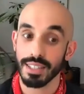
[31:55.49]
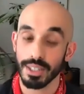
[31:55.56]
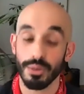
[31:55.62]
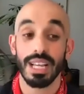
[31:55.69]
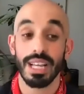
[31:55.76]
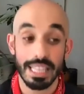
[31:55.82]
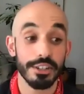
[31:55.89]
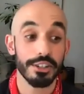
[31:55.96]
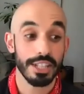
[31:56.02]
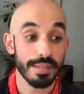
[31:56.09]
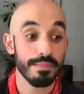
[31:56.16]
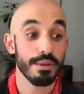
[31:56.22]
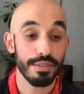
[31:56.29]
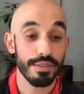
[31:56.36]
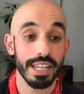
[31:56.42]
quite literally
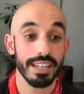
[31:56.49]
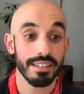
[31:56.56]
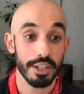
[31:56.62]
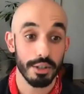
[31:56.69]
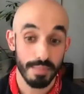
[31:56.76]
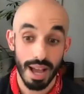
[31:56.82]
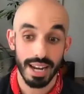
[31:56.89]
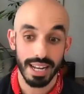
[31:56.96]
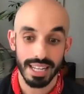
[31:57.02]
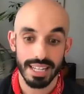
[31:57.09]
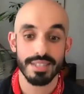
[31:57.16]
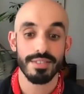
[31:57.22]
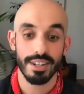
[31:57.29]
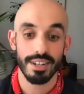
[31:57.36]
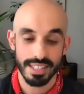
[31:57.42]
moving your body
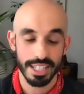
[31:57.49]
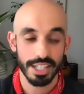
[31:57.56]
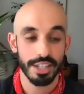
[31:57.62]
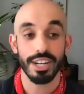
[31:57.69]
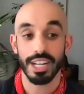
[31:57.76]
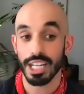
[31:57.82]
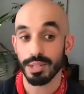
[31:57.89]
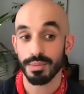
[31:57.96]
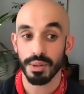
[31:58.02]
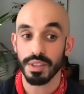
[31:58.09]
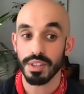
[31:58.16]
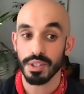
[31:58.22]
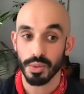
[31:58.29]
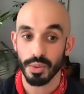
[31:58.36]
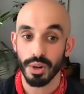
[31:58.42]
as far as like your engagement with
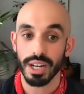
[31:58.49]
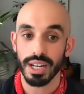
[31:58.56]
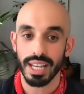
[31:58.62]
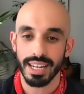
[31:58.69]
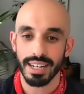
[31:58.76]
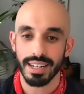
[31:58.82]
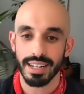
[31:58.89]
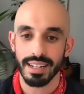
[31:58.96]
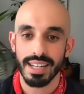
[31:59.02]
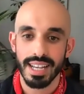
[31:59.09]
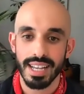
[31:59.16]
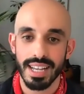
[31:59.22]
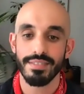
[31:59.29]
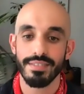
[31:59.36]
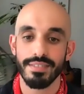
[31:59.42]
this work and
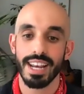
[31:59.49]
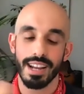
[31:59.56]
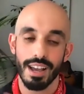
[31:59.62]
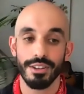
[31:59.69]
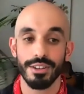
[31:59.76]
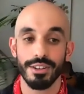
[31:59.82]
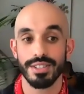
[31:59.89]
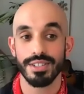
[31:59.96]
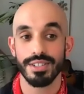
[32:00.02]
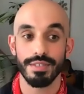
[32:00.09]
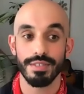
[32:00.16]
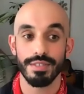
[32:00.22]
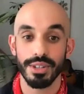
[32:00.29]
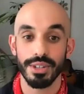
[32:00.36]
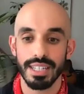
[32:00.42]
inviting others
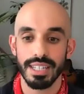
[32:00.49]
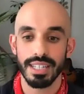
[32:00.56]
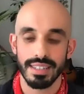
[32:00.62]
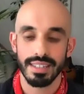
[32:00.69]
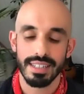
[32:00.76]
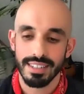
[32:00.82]
view it,